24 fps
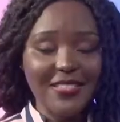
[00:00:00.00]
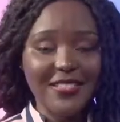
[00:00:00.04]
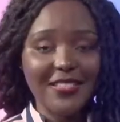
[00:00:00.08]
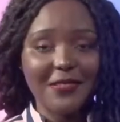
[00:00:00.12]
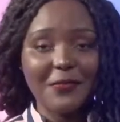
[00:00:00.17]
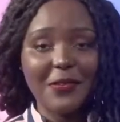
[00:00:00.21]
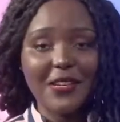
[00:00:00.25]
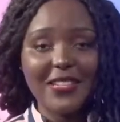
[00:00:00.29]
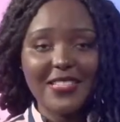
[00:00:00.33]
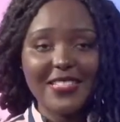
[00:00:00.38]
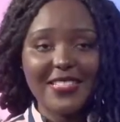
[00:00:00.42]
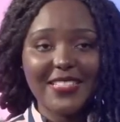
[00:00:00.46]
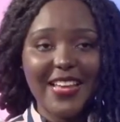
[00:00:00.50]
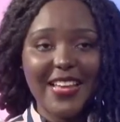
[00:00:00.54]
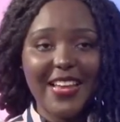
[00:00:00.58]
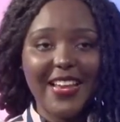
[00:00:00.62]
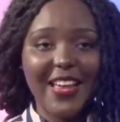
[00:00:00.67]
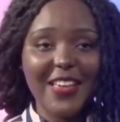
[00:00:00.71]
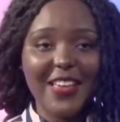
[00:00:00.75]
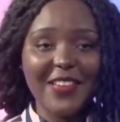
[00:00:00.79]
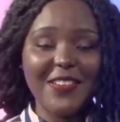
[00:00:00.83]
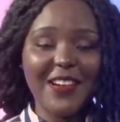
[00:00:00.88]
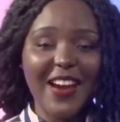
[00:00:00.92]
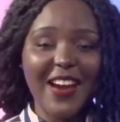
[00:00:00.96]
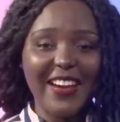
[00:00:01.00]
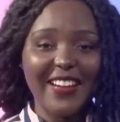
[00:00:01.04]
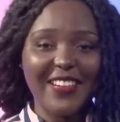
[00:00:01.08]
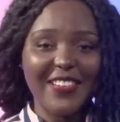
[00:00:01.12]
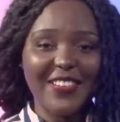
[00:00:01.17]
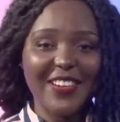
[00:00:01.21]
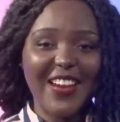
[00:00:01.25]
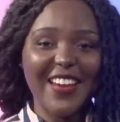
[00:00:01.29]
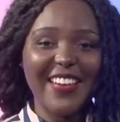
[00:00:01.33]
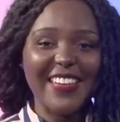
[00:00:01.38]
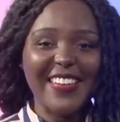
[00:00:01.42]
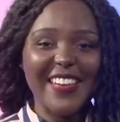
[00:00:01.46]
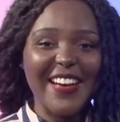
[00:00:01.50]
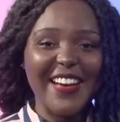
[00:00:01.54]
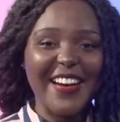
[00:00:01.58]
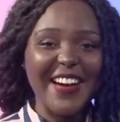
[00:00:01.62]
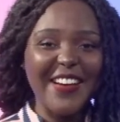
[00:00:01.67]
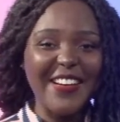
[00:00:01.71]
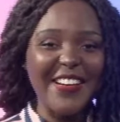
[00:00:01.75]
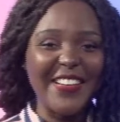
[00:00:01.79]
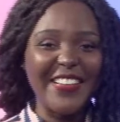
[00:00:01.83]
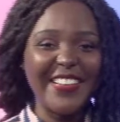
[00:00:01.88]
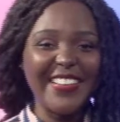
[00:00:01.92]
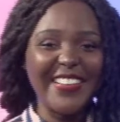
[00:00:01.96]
style are you at right now?